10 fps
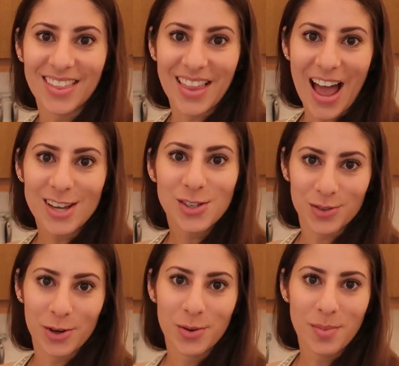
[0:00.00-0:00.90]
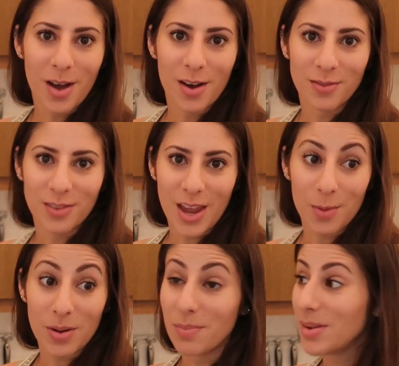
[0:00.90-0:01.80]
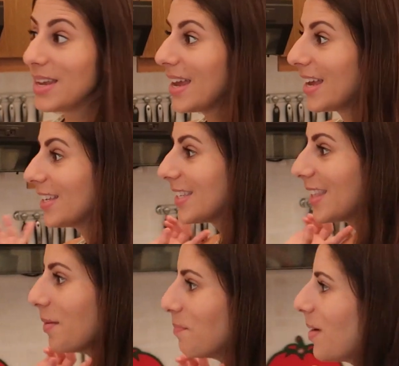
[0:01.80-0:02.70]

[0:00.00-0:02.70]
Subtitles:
the last room of the Airbnb is the